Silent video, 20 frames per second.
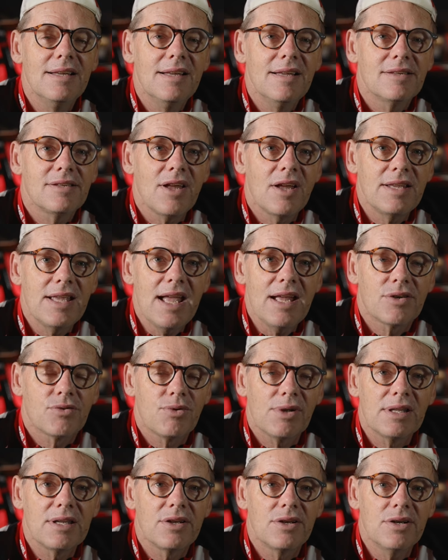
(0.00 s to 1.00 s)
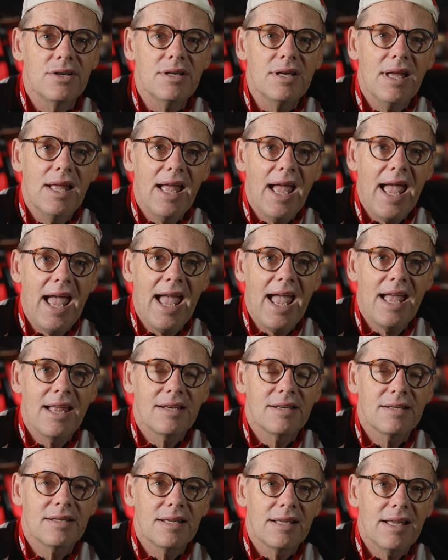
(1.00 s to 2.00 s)
So yeah, it's really good,
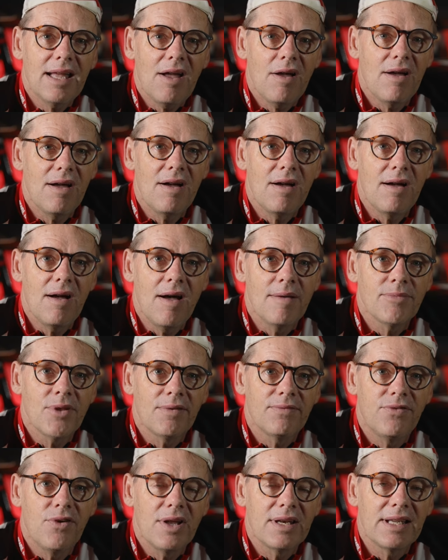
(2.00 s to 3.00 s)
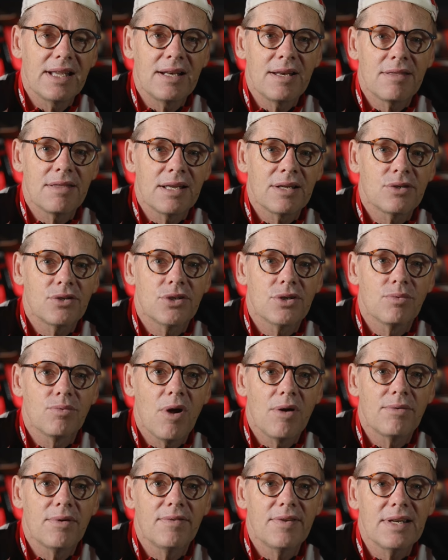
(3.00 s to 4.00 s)
and I'm not finding anything too
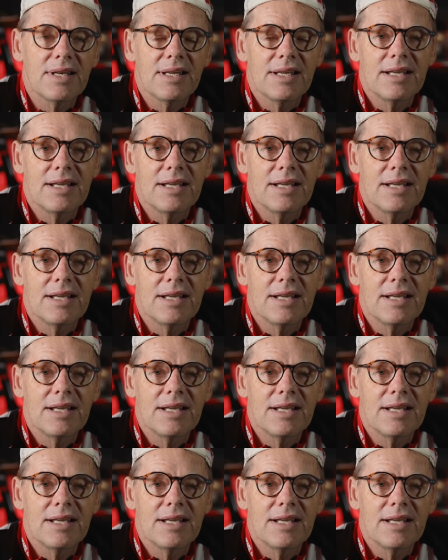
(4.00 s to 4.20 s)
wrong with it.